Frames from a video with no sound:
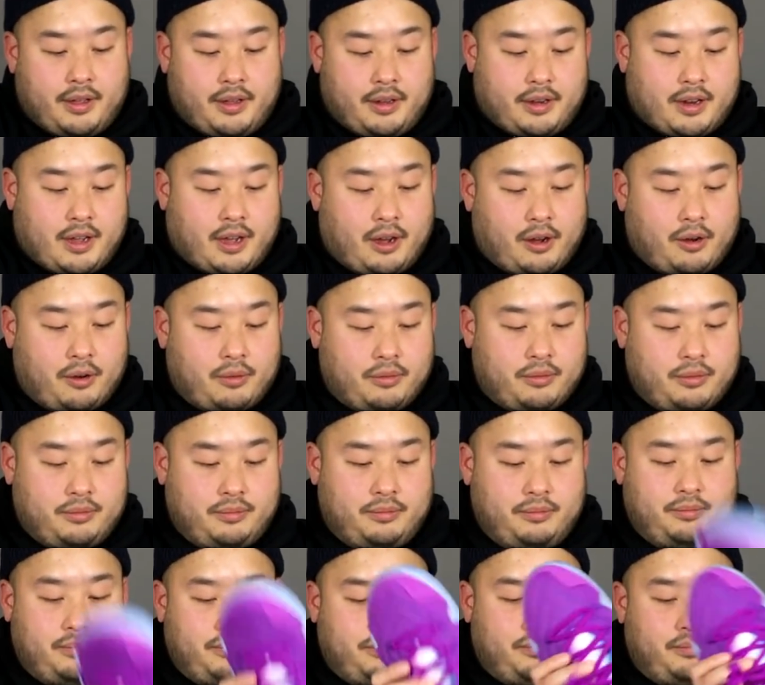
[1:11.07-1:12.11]
Now,
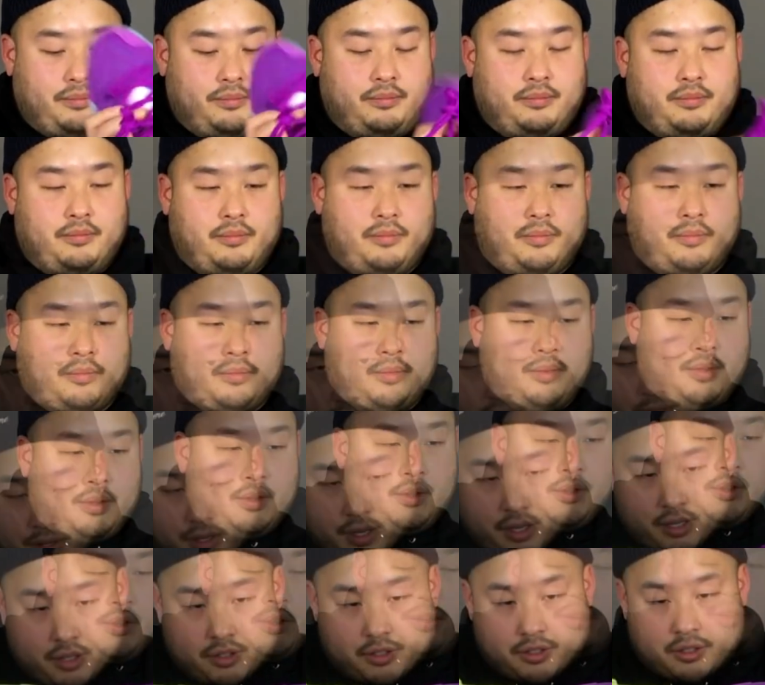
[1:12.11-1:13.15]

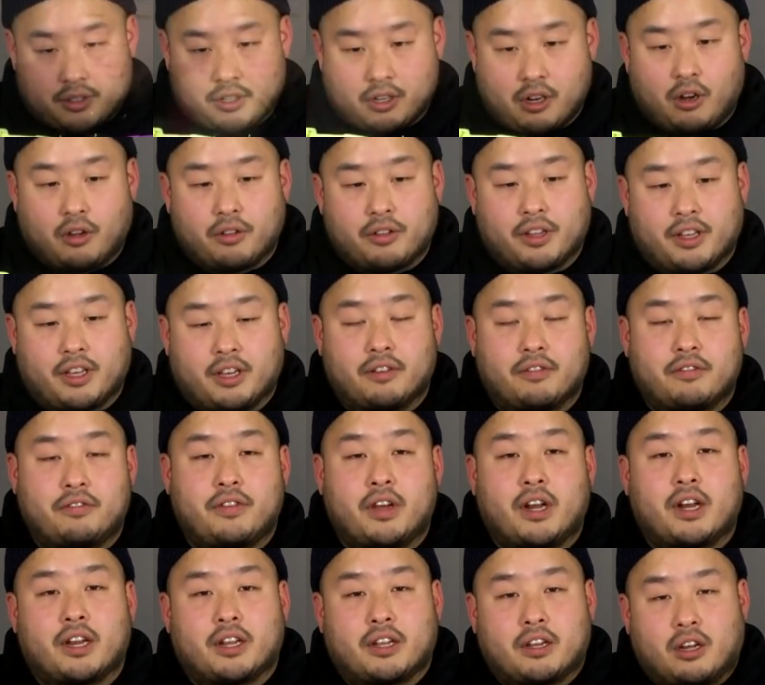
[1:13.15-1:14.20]
it's called the
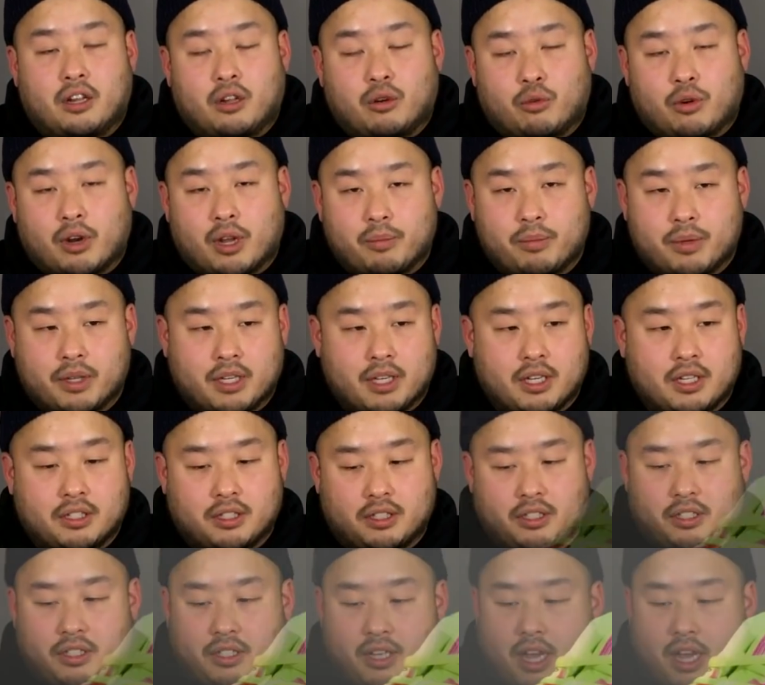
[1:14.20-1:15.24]
confetti colorway because it's